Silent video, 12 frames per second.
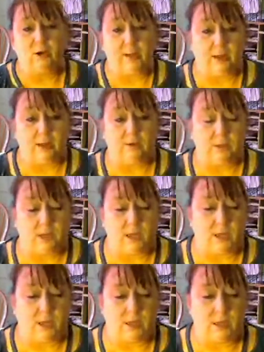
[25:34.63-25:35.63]
about
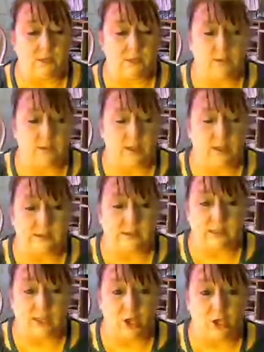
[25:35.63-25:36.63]

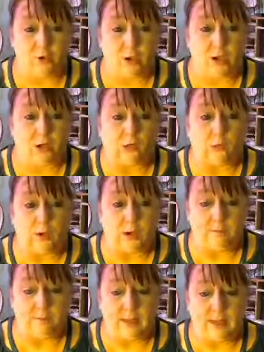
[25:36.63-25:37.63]
SEO. I learned what it
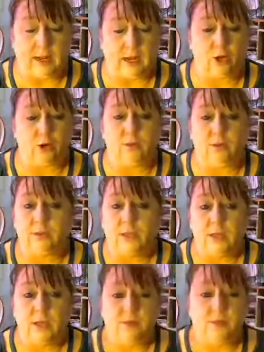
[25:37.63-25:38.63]
meant. I learned that
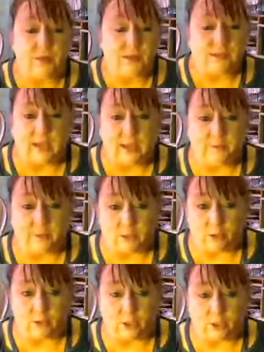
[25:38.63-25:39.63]
the things I had been
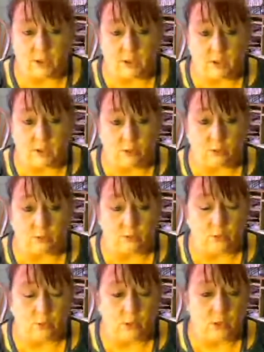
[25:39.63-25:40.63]
learning on my own
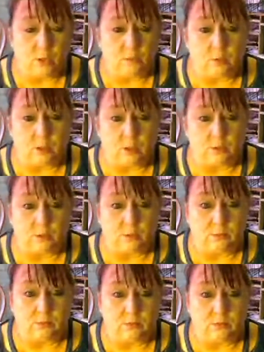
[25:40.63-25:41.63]
were
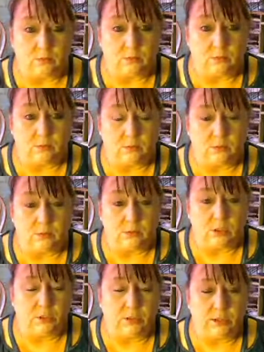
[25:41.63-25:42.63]

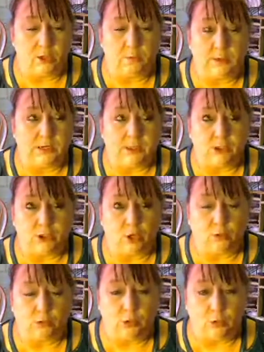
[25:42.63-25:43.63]
that nobody
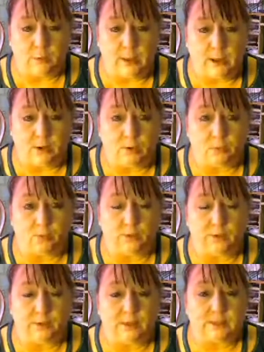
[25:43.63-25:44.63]
told you about were the
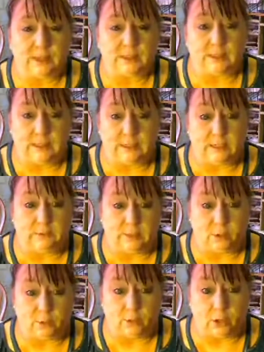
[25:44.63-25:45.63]
things I needed to be
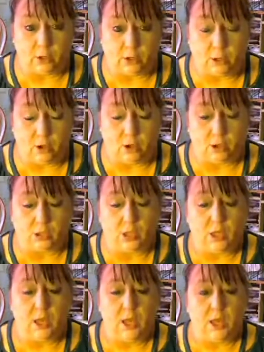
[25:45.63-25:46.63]
doing all
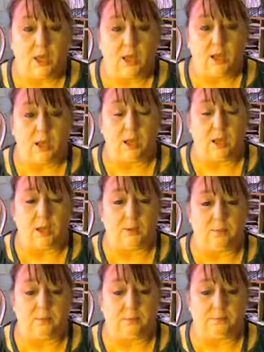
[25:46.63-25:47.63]

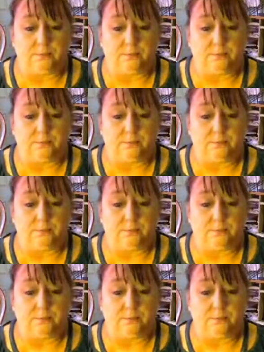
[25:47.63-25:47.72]
along.